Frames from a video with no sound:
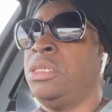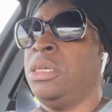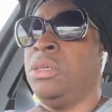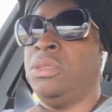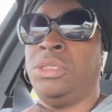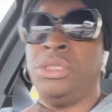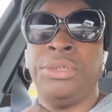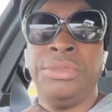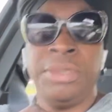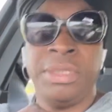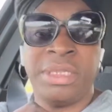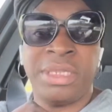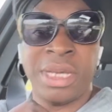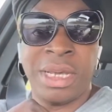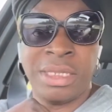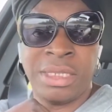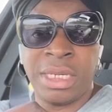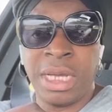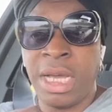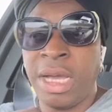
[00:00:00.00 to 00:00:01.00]
So two
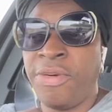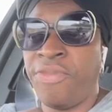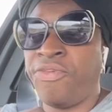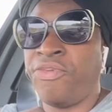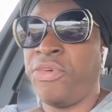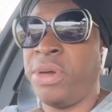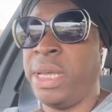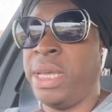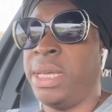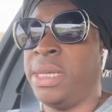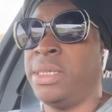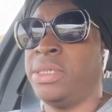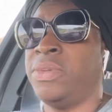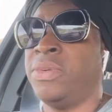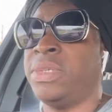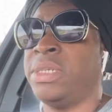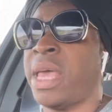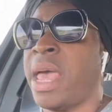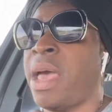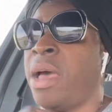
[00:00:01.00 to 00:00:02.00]
sets of her friends
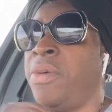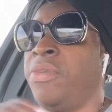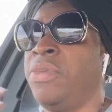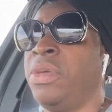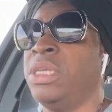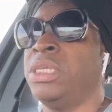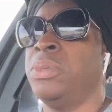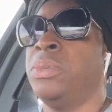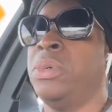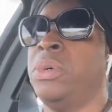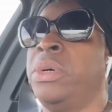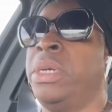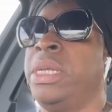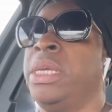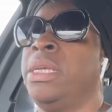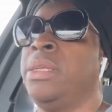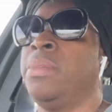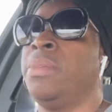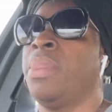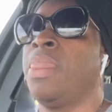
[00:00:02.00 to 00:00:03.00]
was out this
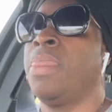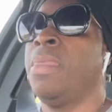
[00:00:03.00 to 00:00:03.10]
morning